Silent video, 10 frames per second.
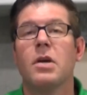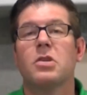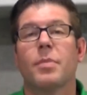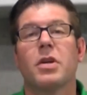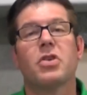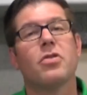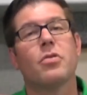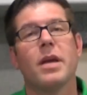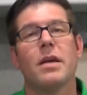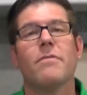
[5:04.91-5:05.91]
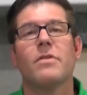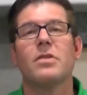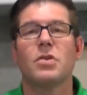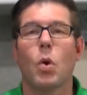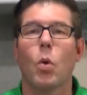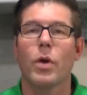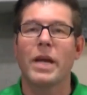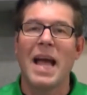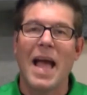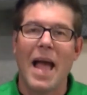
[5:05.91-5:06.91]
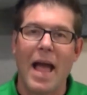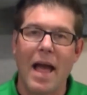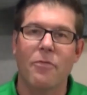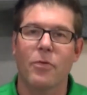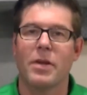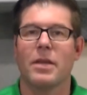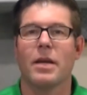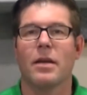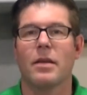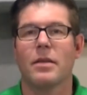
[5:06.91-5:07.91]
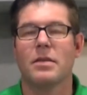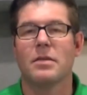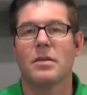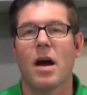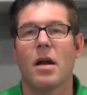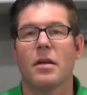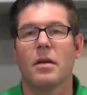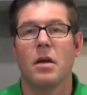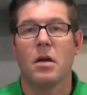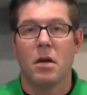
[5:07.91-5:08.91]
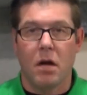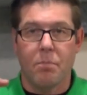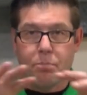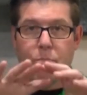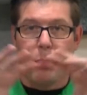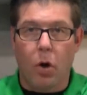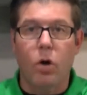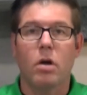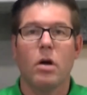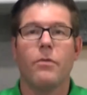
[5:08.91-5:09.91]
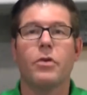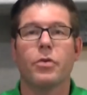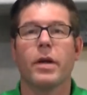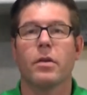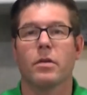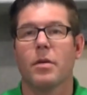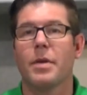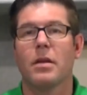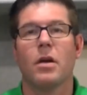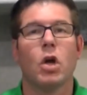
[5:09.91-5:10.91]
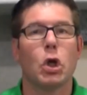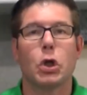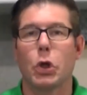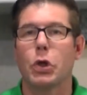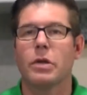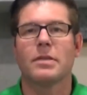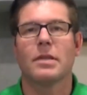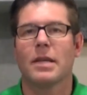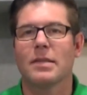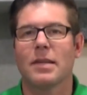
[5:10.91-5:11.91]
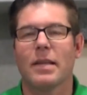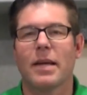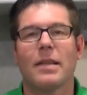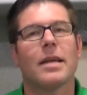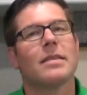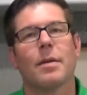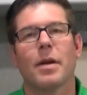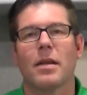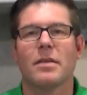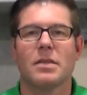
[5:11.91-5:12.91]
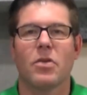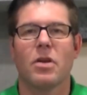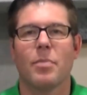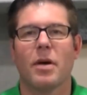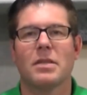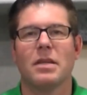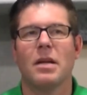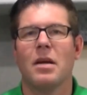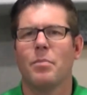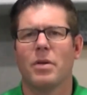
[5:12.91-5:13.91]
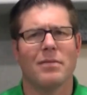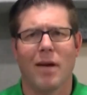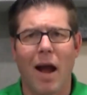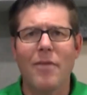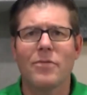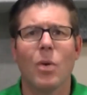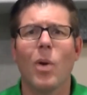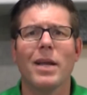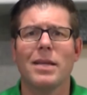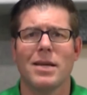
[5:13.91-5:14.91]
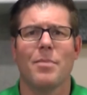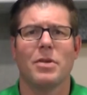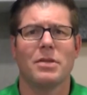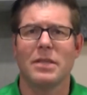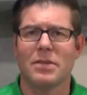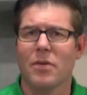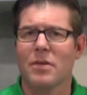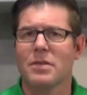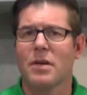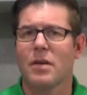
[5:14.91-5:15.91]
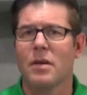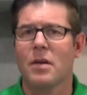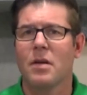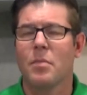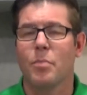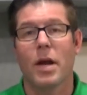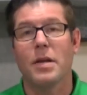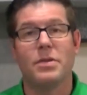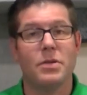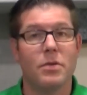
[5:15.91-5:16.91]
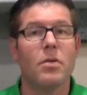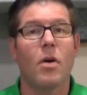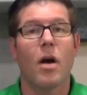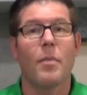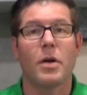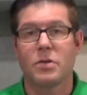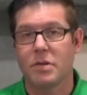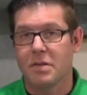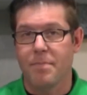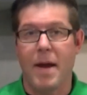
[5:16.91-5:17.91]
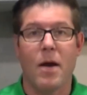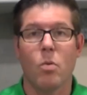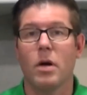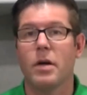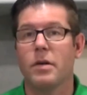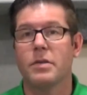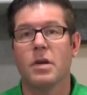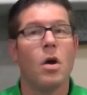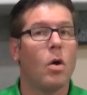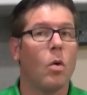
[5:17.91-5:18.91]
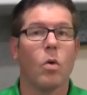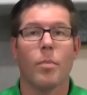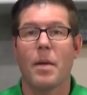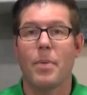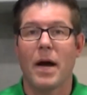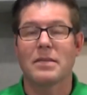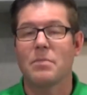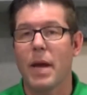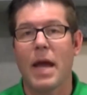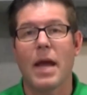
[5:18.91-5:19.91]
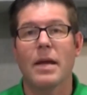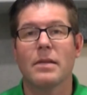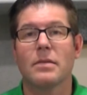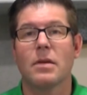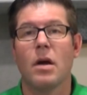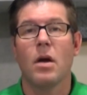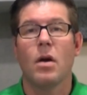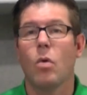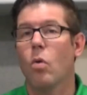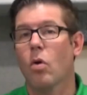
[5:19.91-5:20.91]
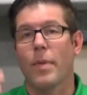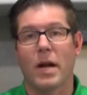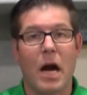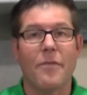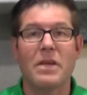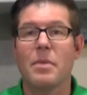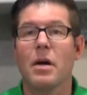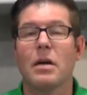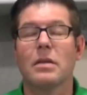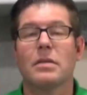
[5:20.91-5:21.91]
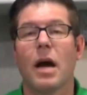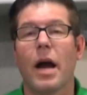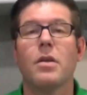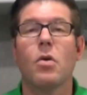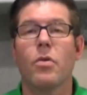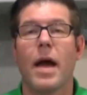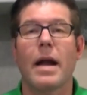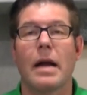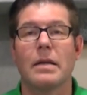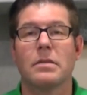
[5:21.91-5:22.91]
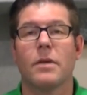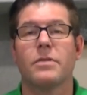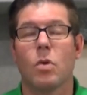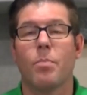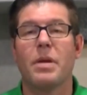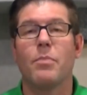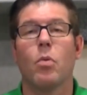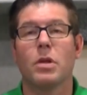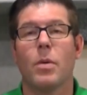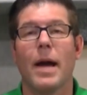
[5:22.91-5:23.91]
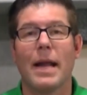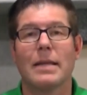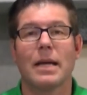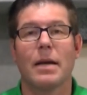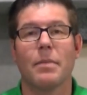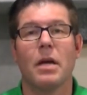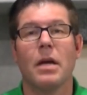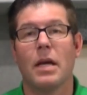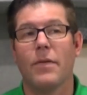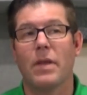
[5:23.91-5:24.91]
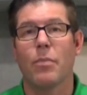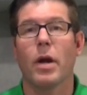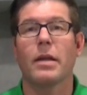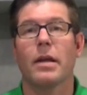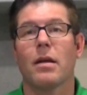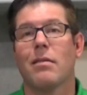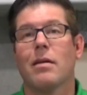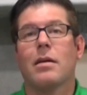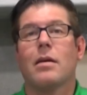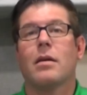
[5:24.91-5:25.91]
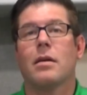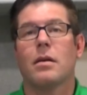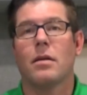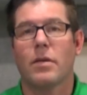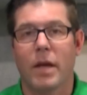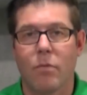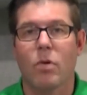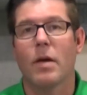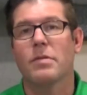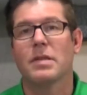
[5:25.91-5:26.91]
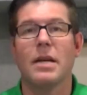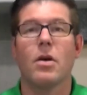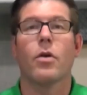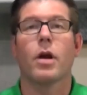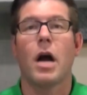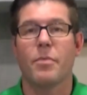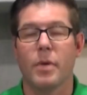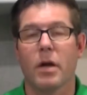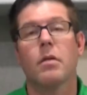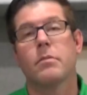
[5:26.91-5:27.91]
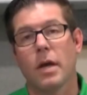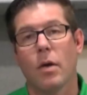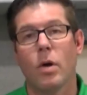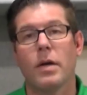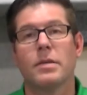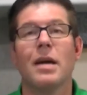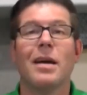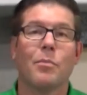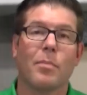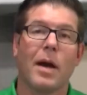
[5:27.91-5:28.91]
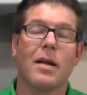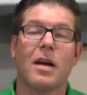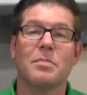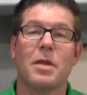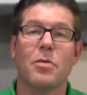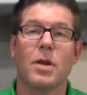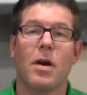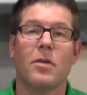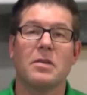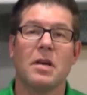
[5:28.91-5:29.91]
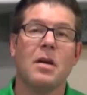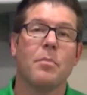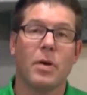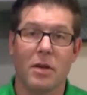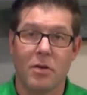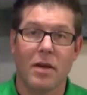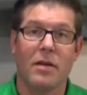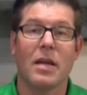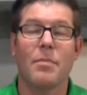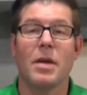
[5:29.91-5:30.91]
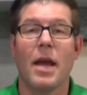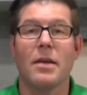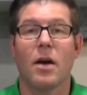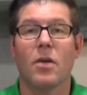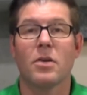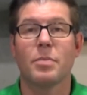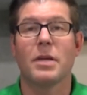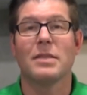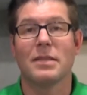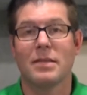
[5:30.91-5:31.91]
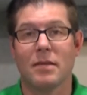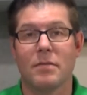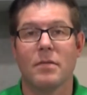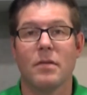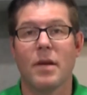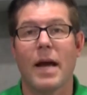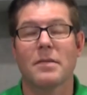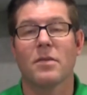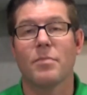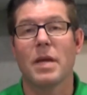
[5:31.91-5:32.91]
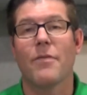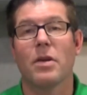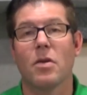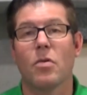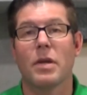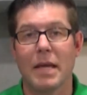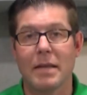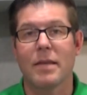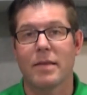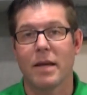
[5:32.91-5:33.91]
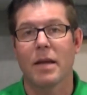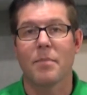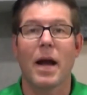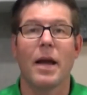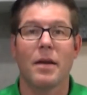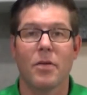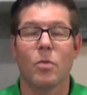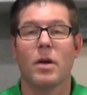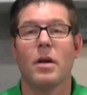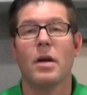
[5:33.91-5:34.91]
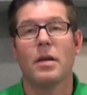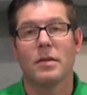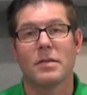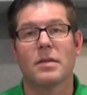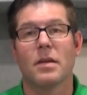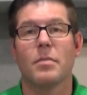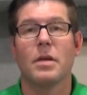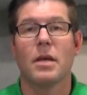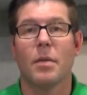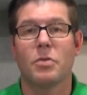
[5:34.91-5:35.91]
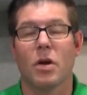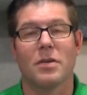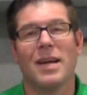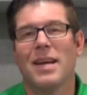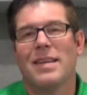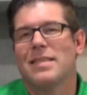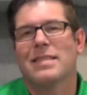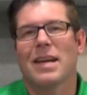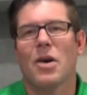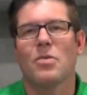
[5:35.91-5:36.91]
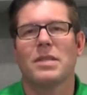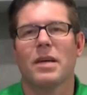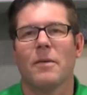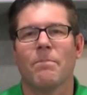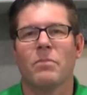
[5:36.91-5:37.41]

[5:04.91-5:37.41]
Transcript: So make sure you inventory everything that's not a part of the trailer. I mean, curtains and things like that, that's coming out of the security deposit. But I have no idea how much these curtains are. But I do know how much this mat was, or my pots and pans, or my coffee mugs. I know that kind of stuff. So people will know ahead of time. If they break it, they can go, uh, okay, well, that was an $8 coffee mug. Yeah, it was. Might have cost me $3 but you're going to give me $8 because it's the hassle of me having to go get the thing and buy another one that's going to be the upcharge. It's just like a hotel.